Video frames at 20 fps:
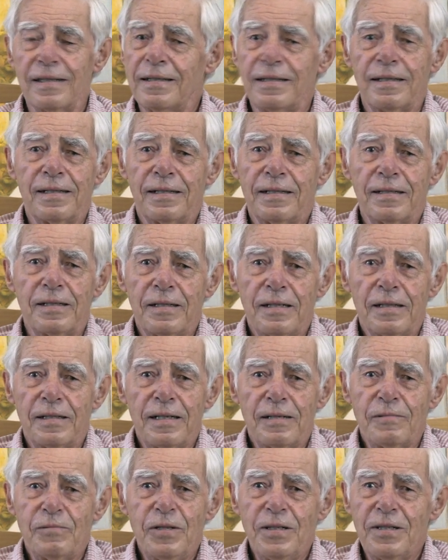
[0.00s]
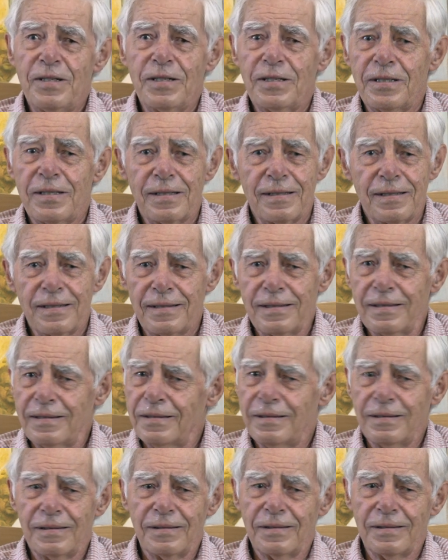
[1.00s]
uh, it was
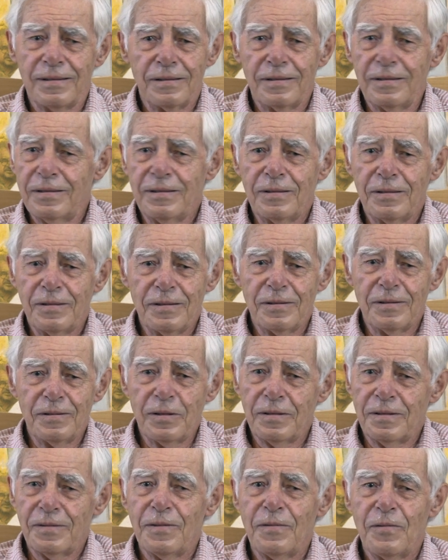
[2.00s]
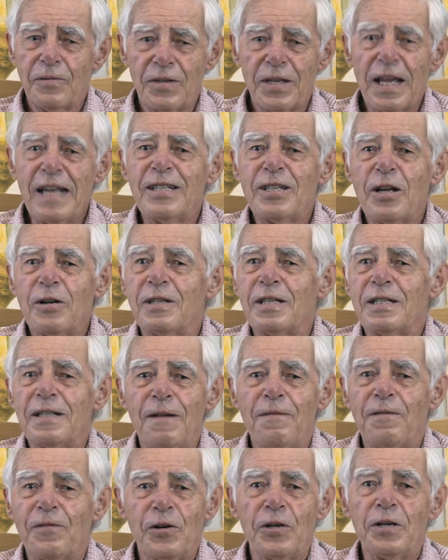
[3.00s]
uh, things on a
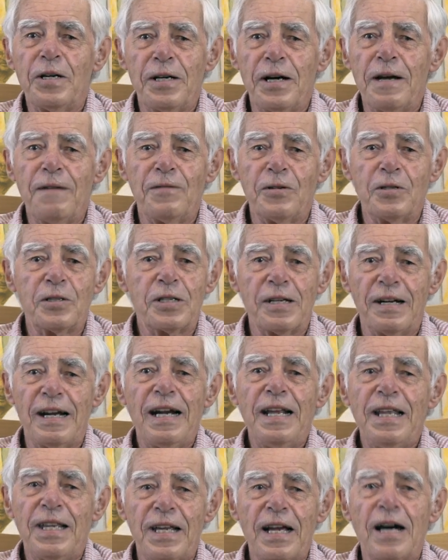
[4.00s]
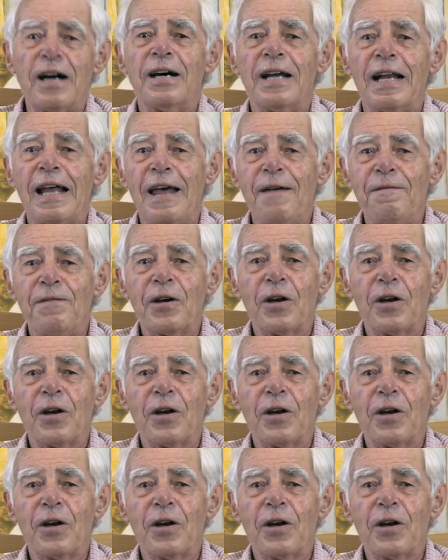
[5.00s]
different level to anything I'd ever